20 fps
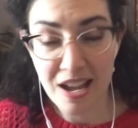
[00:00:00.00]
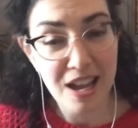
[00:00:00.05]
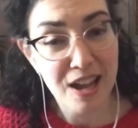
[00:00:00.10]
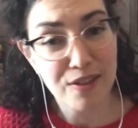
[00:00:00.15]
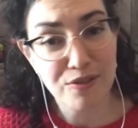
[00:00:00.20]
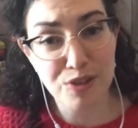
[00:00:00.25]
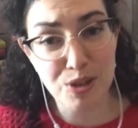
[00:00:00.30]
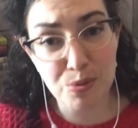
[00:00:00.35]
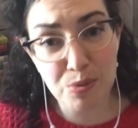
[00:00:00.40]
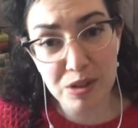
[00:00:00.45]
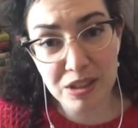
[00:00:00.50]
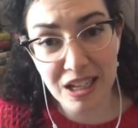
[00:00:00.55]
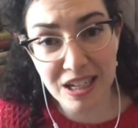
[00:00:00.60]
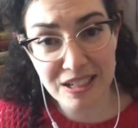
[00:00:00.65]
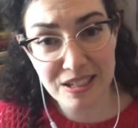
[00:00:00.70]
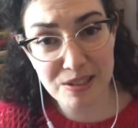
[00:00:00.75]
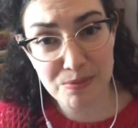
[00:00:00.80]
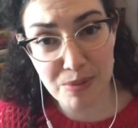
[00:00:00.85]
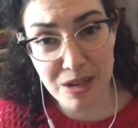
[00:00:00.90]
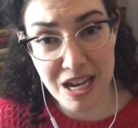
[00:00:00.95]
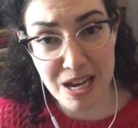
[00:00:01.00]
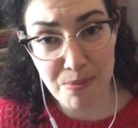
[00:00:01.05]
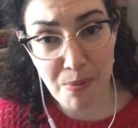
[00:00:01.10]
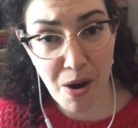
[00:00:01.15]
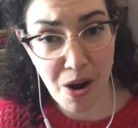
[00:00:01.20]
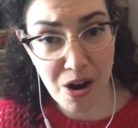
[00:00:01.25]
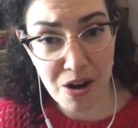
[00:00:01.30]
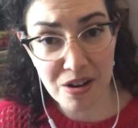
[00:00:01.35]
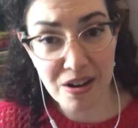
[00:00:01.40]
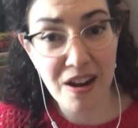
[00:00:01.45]
if you would like to be a
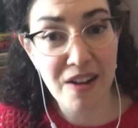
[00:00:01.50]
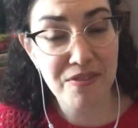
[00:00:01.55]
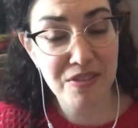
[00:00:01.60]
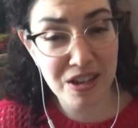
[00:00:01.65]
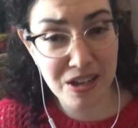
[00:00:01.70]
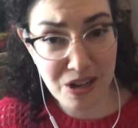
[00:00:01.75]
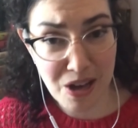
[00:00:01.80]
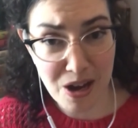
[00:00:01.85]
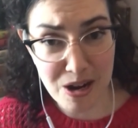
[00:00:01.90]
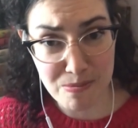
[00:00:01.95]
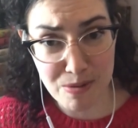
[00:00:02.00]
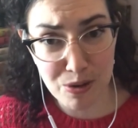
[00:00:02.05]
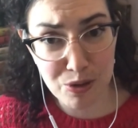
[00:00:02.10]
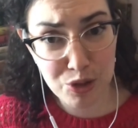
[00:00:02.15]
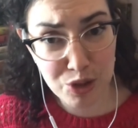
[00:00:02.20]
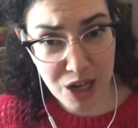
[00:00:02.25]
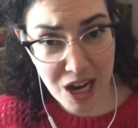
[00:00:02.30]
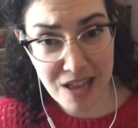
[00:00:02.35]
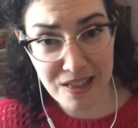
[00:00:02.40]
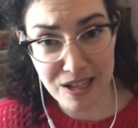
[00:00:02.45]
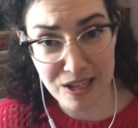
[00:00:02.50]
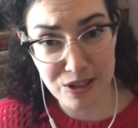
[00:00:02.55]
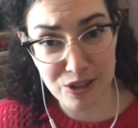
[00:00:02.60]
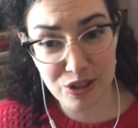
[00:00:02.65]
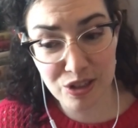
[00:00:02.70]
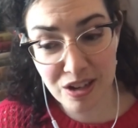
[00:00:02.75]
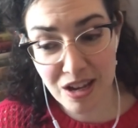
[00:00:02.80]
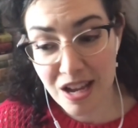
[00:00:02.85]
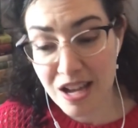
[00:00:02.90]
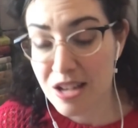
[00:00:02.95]
part of the Anonymouse Challenge.